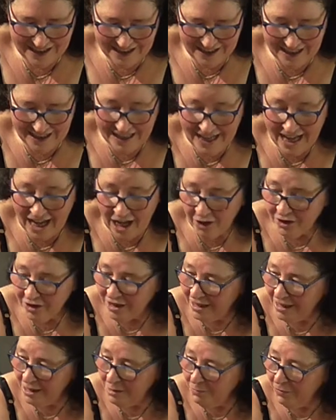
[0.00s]
Now,
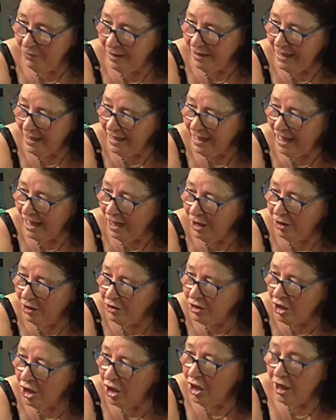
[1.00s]
she's breathing
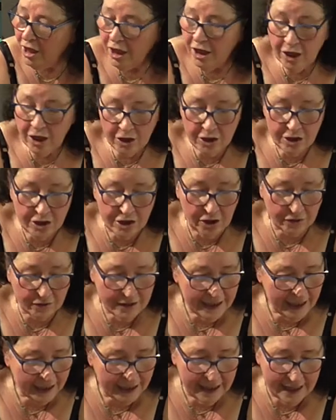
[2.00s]
out. Don't
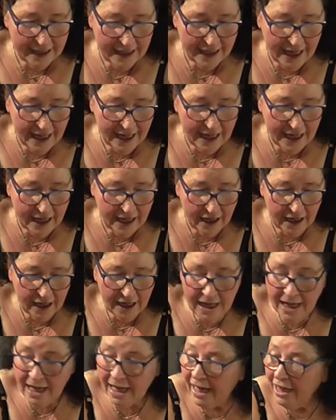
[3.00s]
take any air.
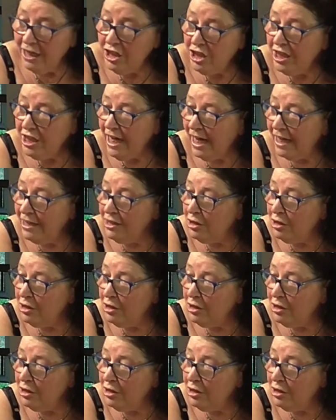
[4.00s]
And she has